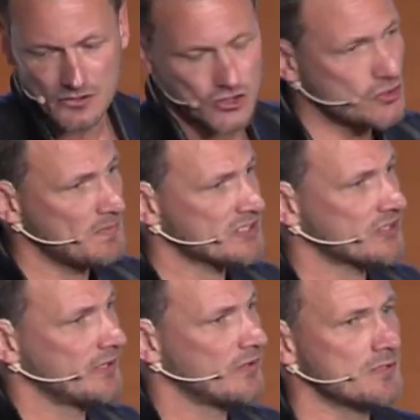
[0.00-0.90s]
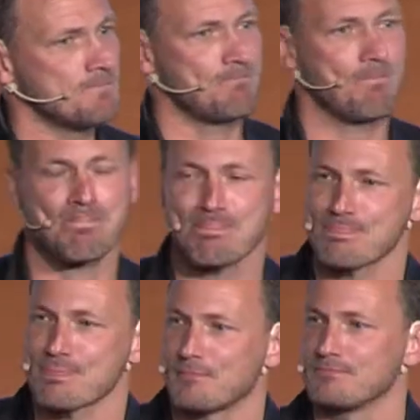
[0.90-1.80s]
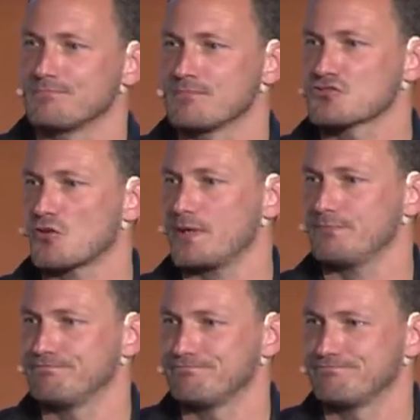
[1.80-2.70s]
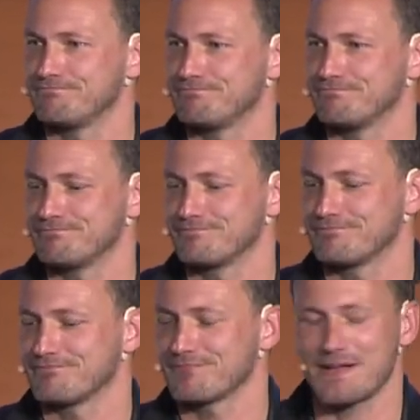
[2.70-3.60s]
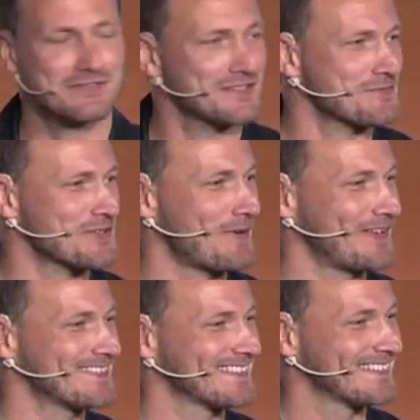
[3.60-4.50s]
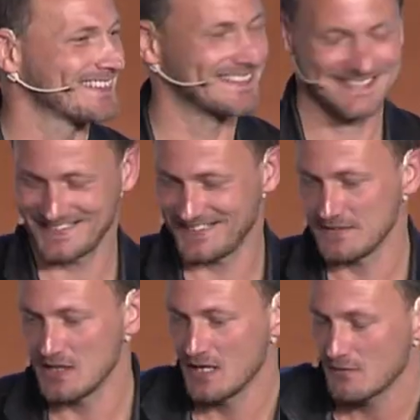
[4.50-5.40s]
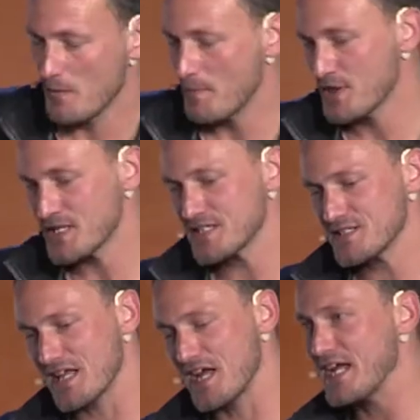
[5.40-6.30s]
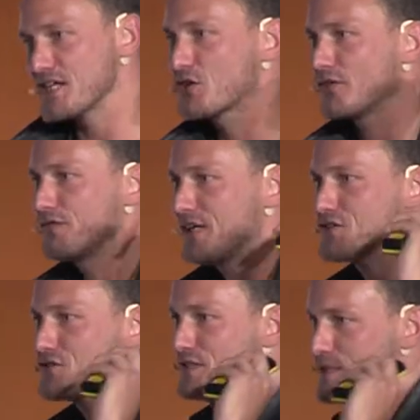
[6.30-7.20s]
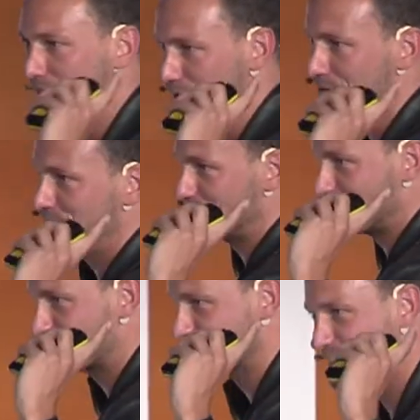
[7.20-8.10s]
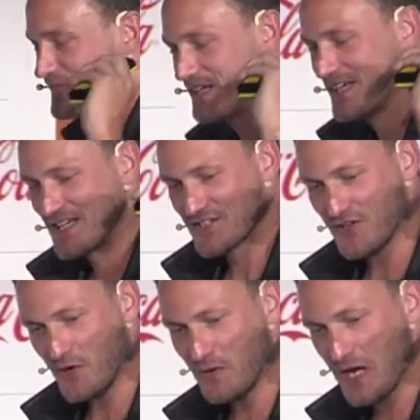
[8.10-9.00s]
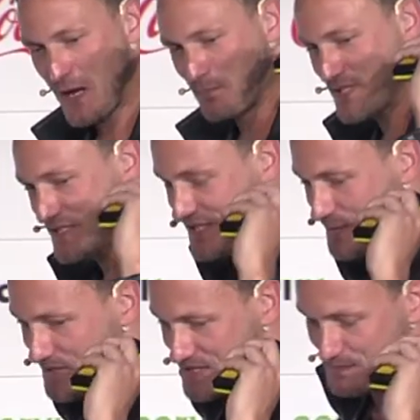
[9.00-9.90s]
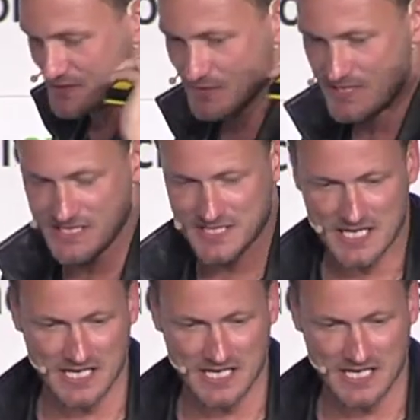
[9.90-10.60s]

Too much going on? Sorry. That was his response. Remember, this is a confidential email, so please keep this between